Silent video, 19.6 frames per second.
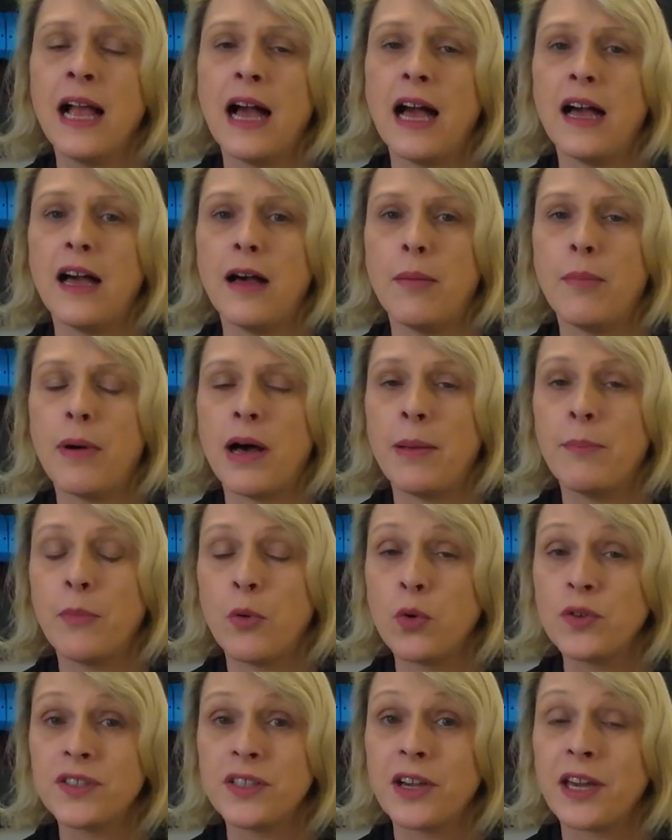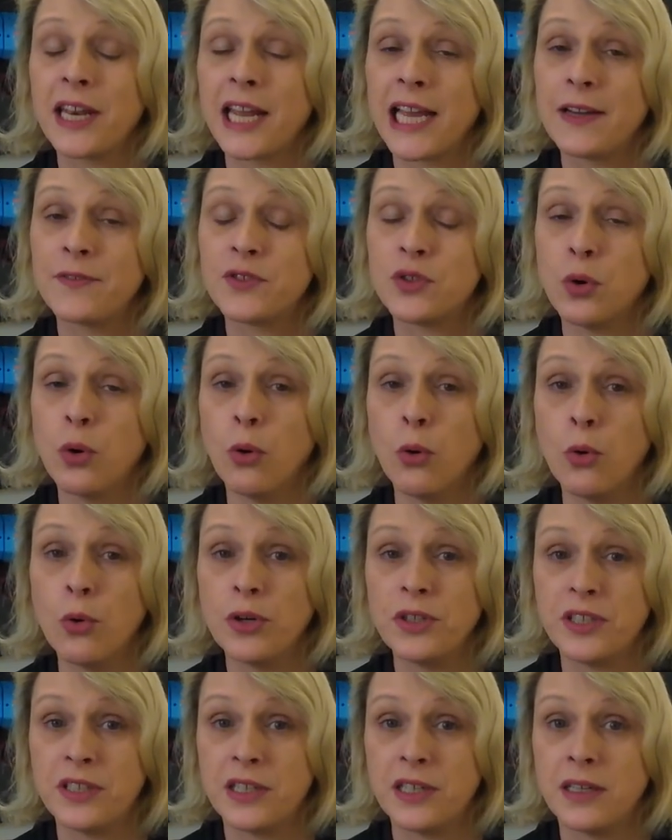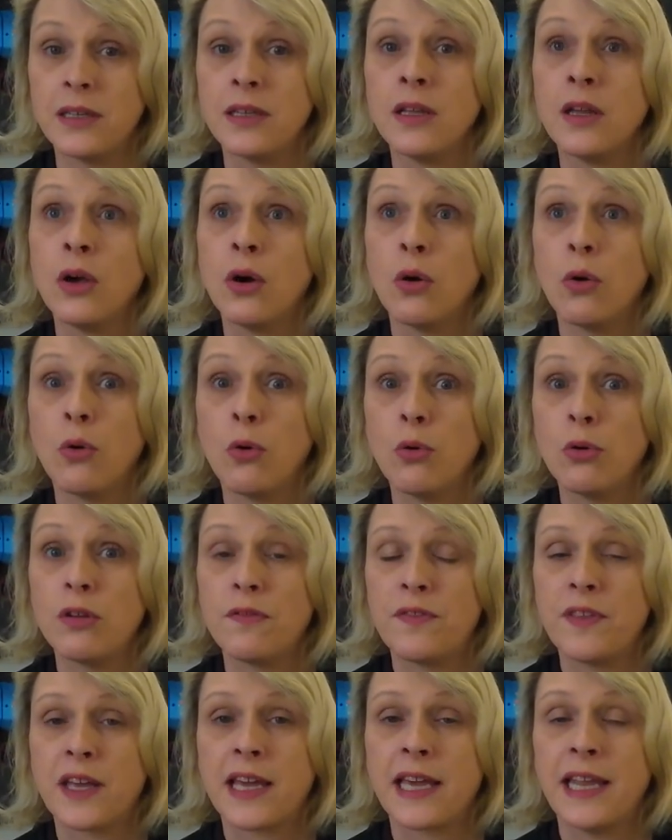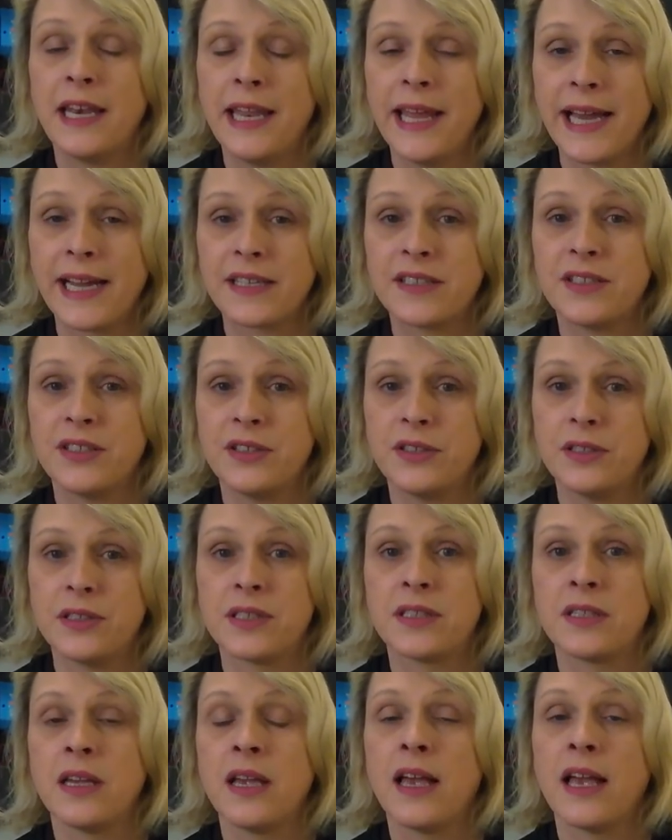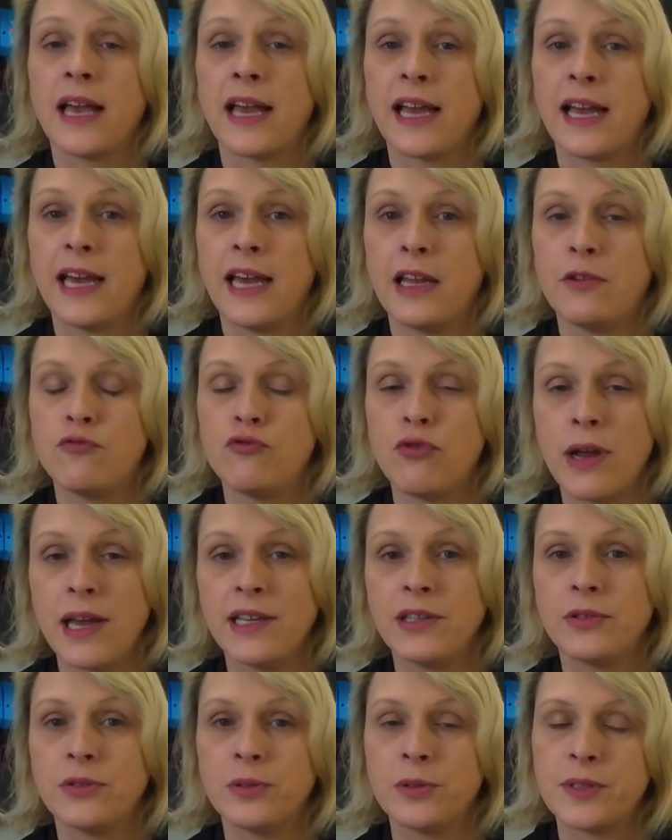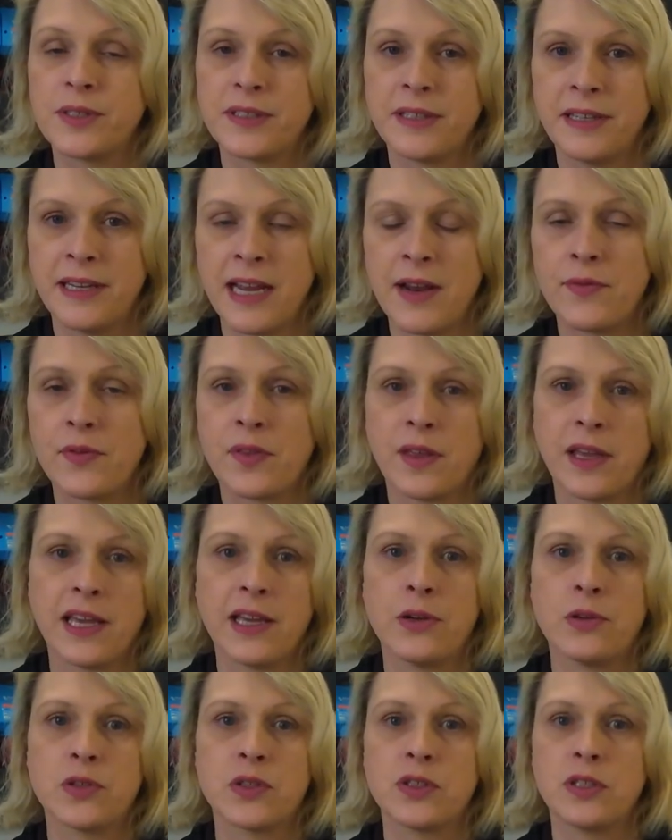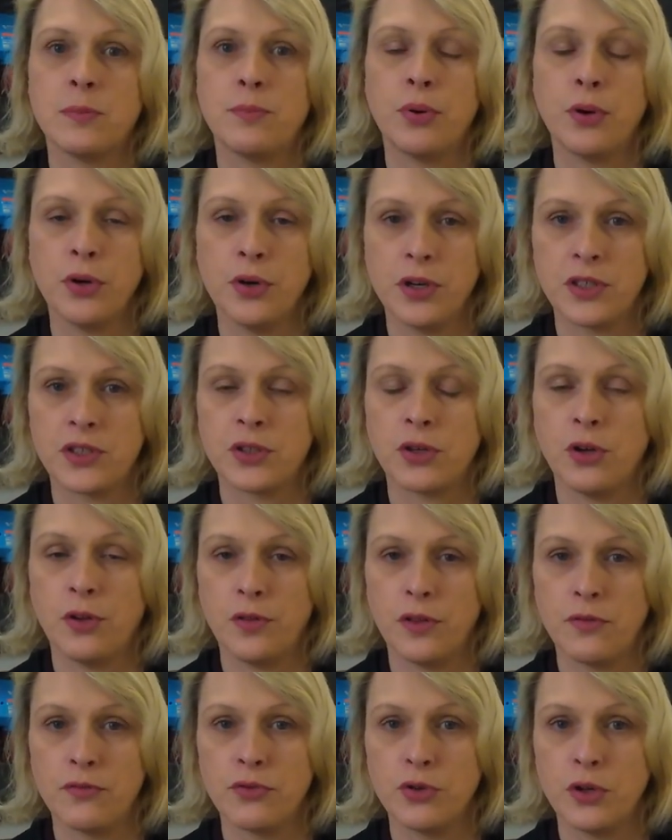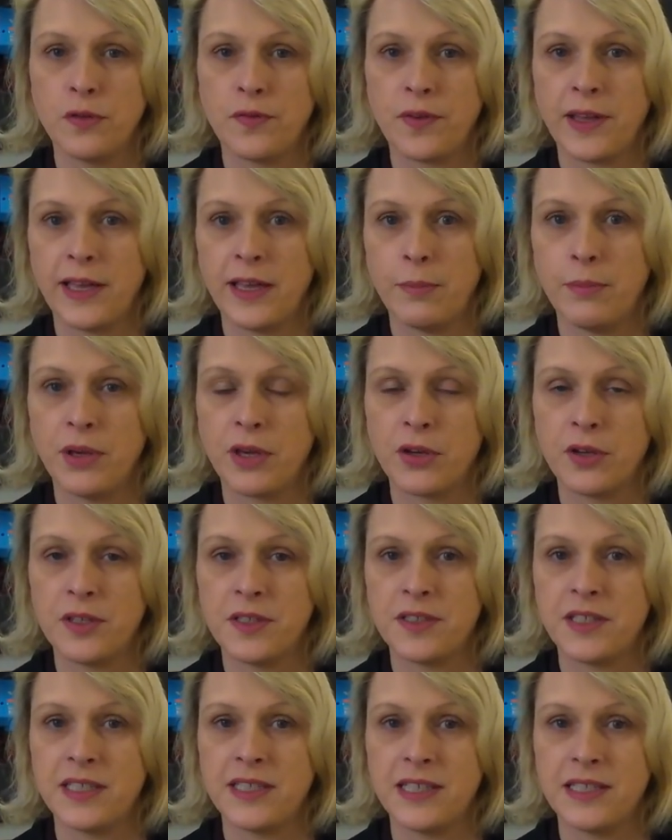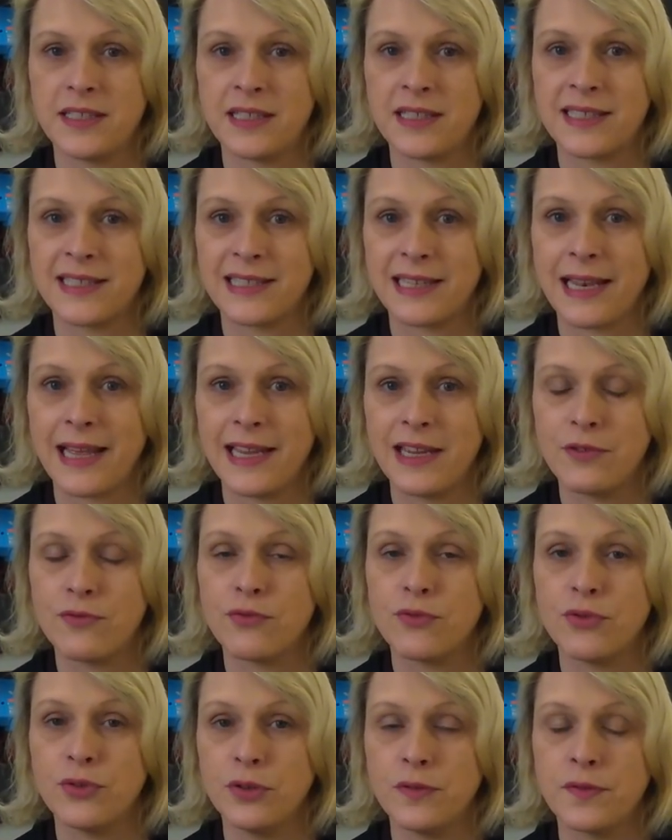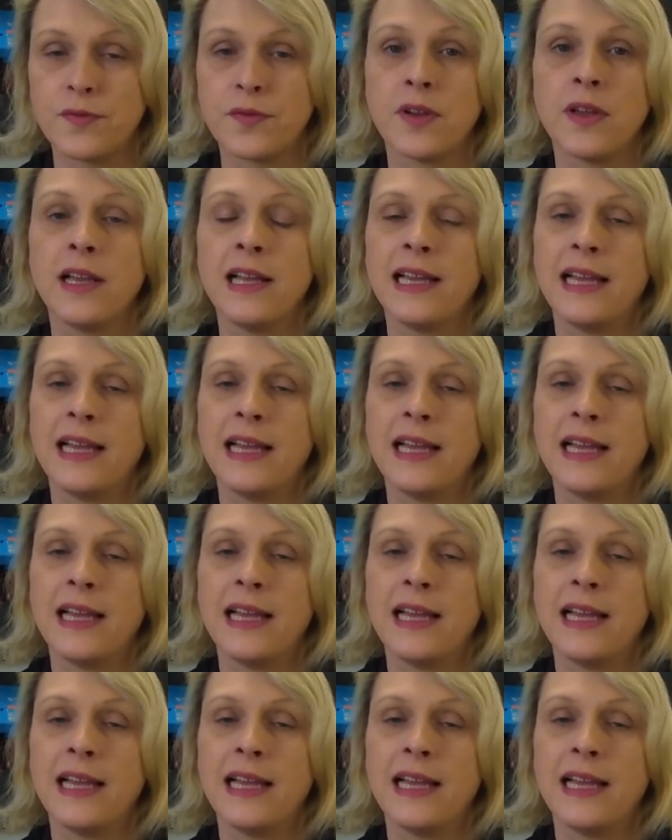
Um, I'm also going to have to order all of the connectors and rails and everything else to put on the roof here because this is a slate roof.